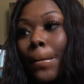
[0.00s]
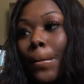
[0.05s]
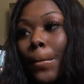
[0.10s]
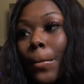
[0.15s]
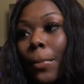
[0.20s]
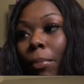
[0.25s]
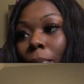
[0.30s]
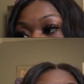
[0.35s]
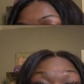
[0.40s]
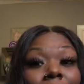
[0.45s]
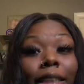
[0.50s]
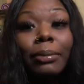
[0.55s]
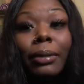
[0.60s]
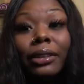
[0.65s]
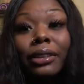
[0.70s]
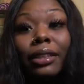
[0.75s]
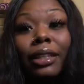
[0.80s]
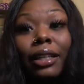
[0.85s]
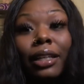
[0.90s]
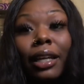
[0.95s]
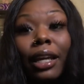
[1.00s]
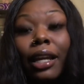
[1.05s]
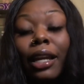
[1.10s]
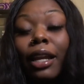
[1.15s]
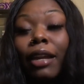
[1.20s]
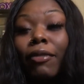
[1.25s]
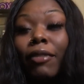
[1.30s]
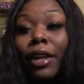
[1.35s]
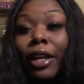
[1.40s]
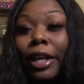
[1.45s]
yeah, that's basically the end of
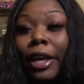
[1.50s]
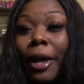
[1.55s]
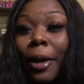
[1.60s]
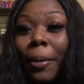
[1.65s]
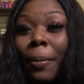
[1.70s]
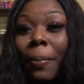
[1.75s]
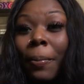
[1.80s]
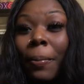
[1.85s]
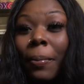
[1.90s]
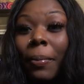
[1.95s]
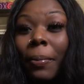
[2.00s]
the video.